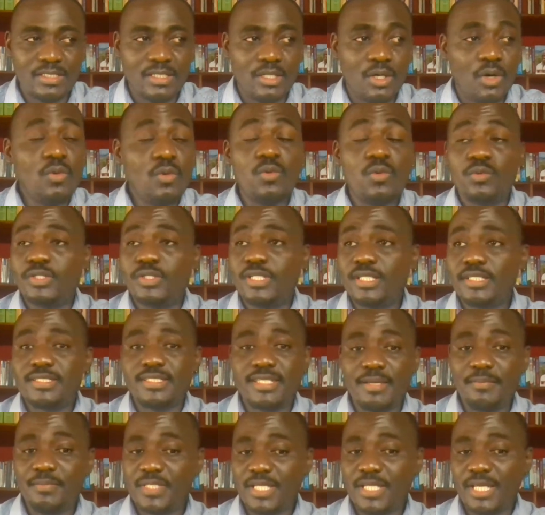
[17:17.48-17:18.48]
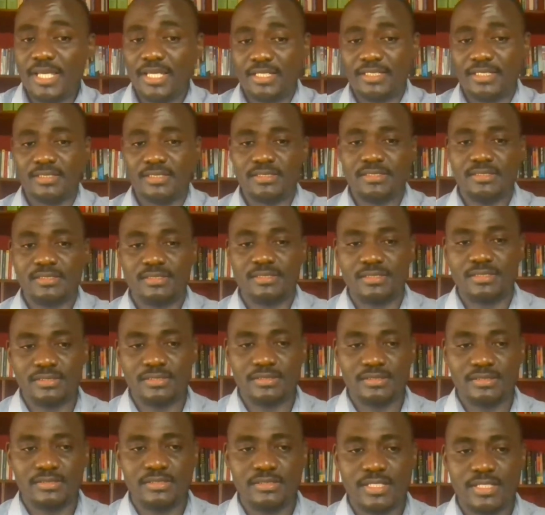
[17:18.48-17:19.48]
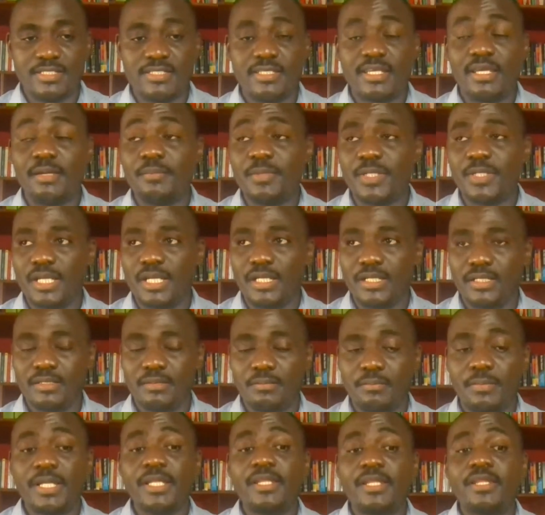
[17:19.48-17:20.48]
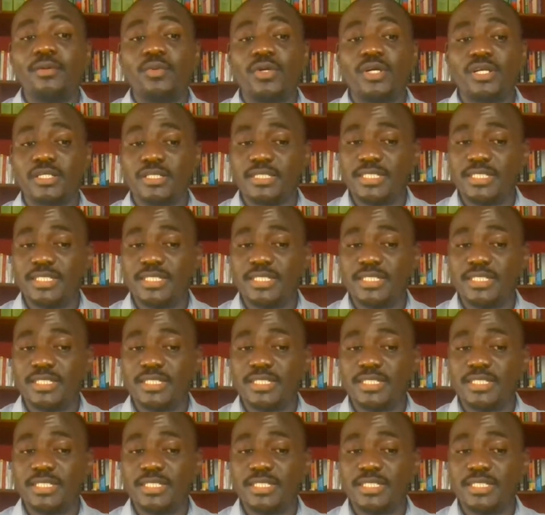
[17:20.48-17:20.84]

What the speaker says: Oh, the same day, but they were